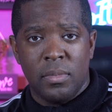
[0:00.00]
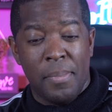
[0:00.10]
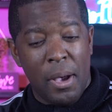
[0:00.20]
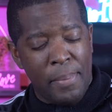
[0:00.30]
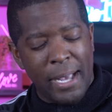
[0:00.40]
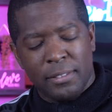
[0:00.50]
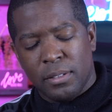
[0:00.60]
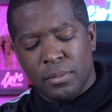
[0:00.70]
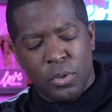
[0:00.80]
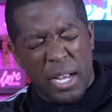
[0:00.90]
about
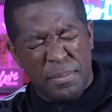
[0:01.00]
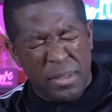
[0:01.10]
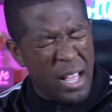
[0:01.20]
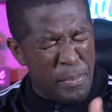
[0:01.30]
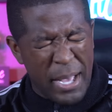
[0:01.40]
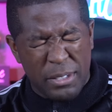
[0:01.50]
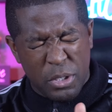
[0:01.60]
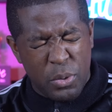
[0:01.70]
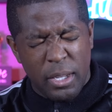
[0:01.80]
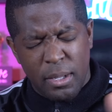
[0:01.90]
Patrick uh,
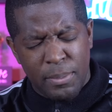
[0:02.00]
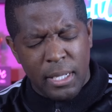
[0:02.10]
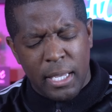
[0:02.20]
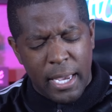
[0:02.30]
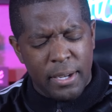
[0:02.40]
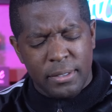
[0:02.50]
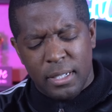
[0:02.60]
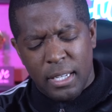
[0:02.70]
Patrick Queen and Malik Harrison.